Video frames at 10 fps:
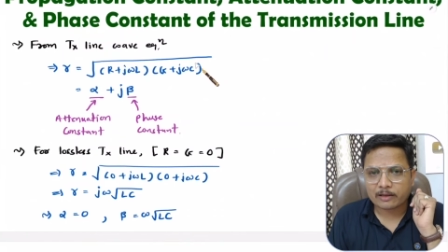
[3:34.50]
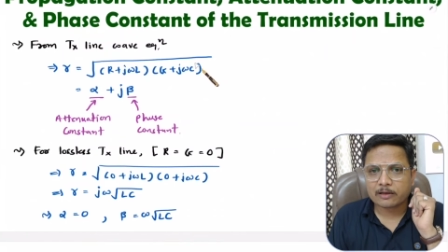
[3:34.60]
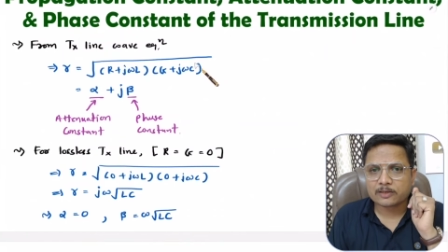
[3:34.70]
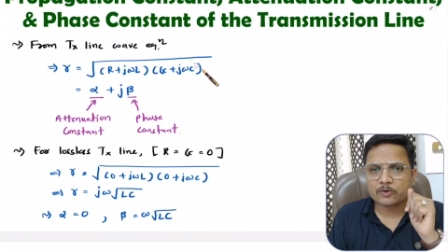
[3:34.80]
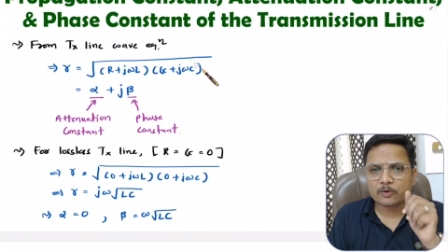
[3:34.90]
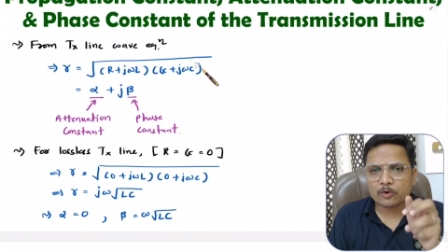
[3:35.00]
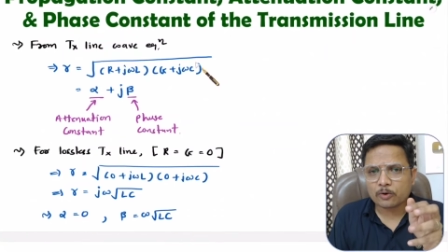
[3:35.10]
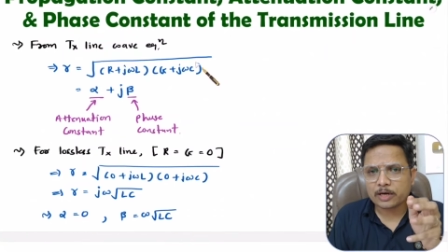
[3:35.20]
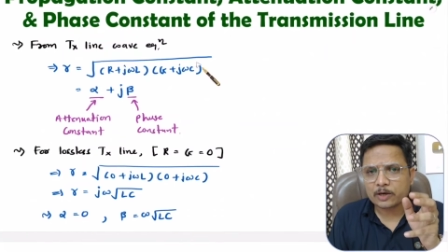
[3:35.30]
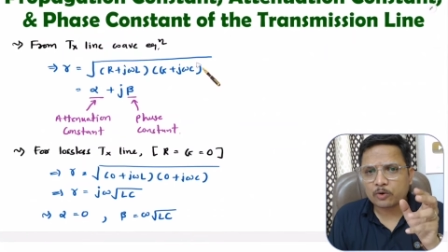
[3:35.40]
So you don't
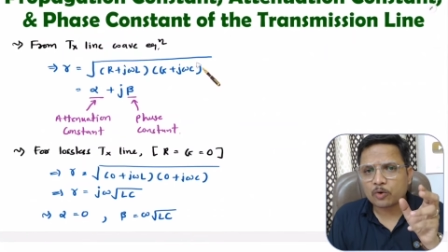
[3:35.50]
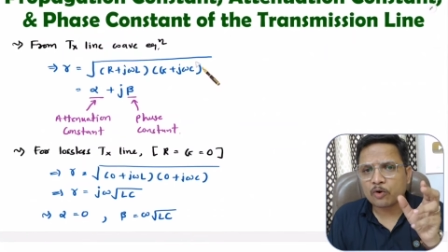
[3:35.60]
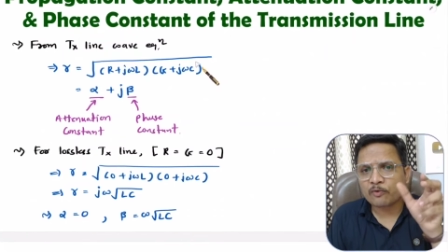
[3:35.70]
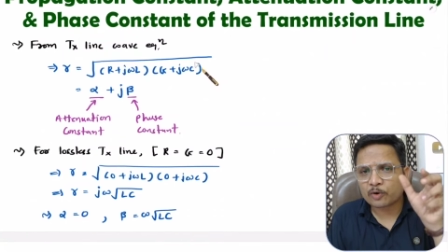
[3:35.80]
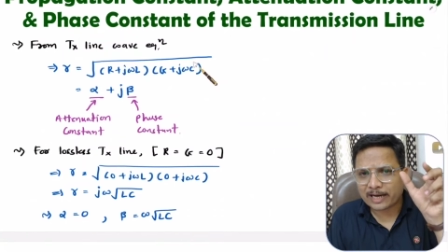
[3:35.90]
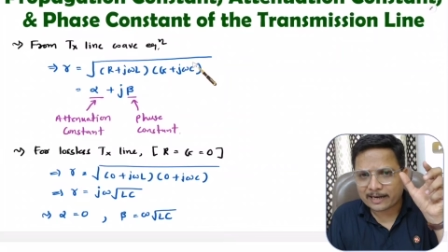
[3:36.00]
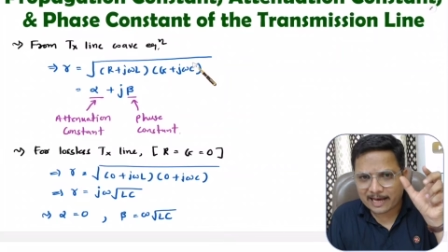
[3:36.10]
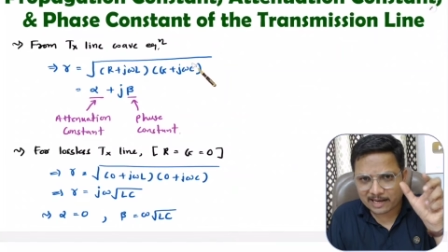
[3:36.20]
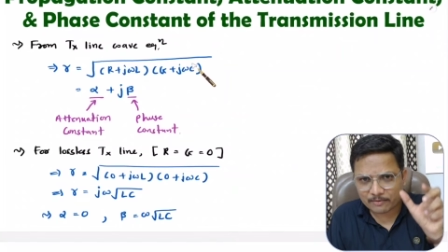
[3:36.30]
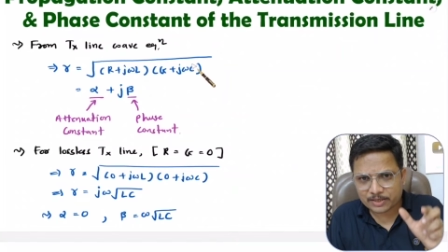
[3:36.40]
need to go for that
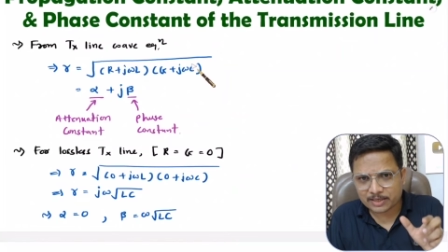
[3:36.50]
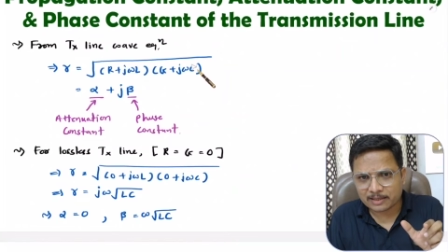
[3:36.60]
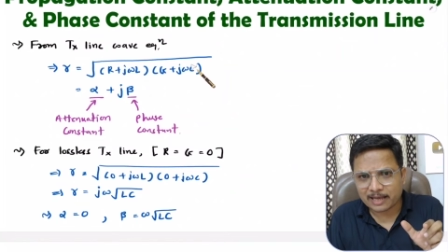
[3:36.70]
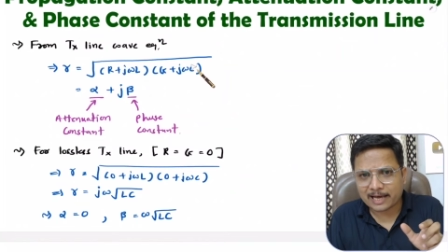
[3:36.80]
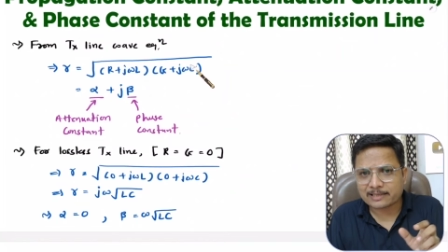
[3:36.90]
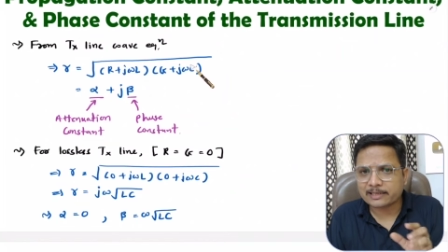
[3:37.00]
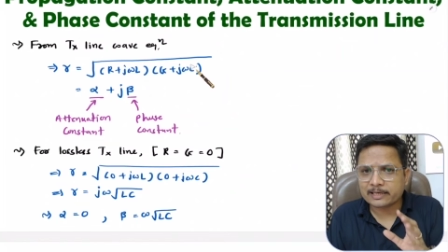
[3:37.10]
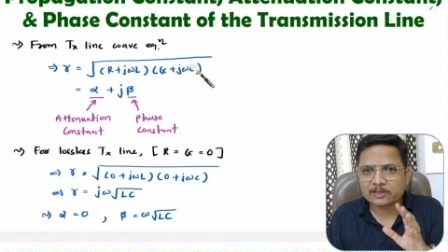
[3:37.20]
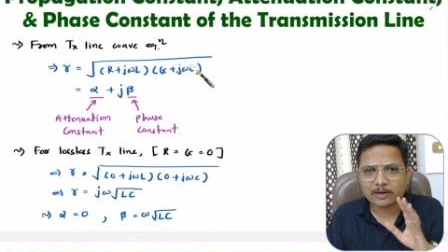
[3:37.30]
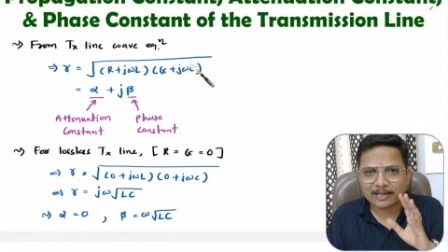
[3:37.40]
derivation as it is
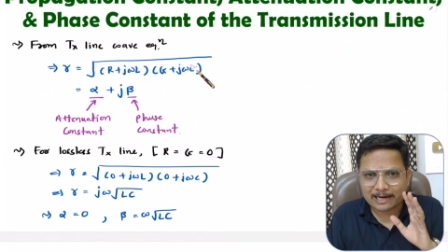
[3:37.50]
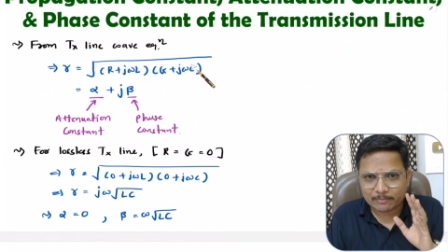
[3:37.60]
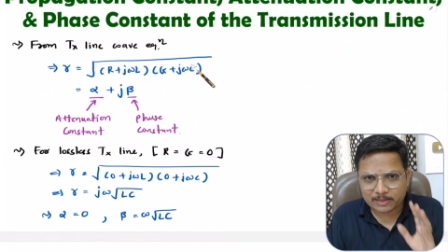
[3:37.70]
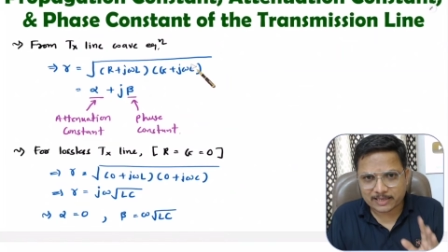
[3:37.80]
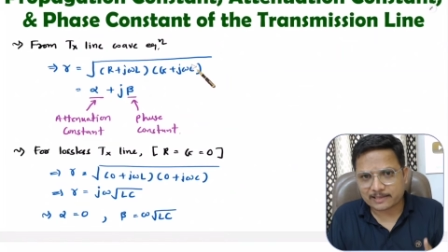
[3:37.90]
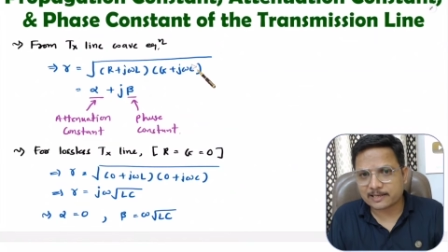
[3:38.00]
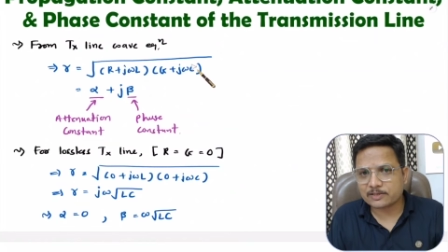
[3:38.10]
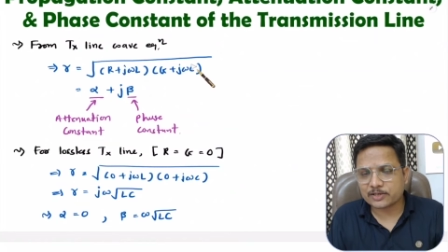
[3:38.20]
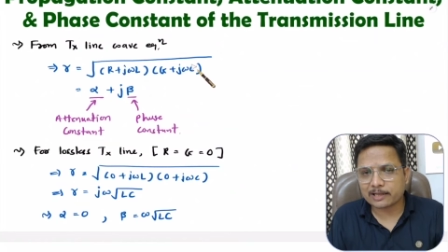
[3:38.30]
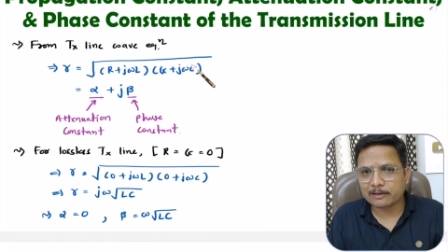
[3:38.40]
not that much
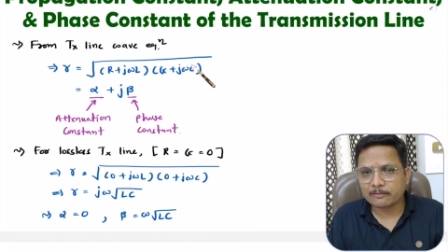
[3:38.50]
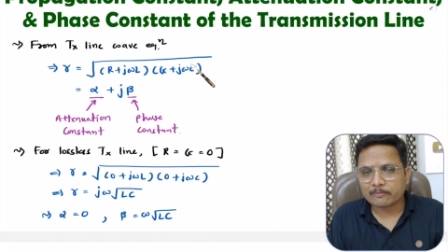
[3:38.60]
essential.